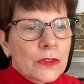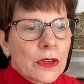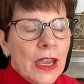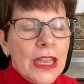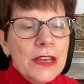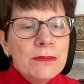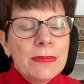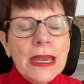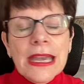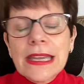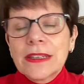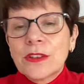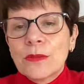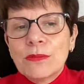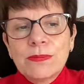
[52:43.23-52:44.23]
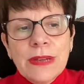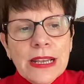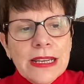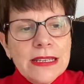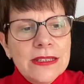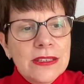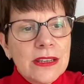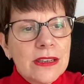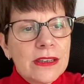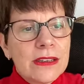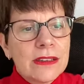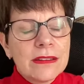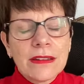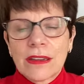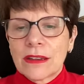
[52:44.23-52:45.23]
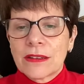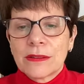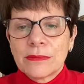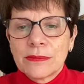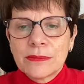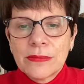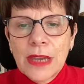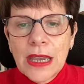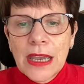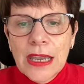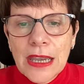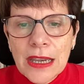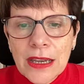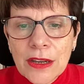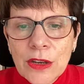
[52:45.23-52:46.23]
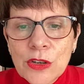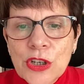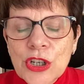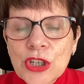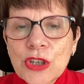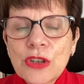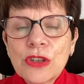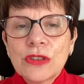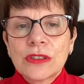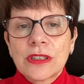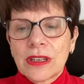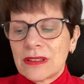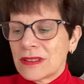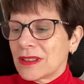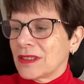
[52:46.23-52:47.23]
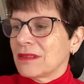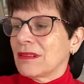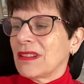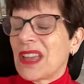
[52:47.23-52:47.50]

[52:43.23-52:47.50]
handbag, a blazer, um, a shirt, anything.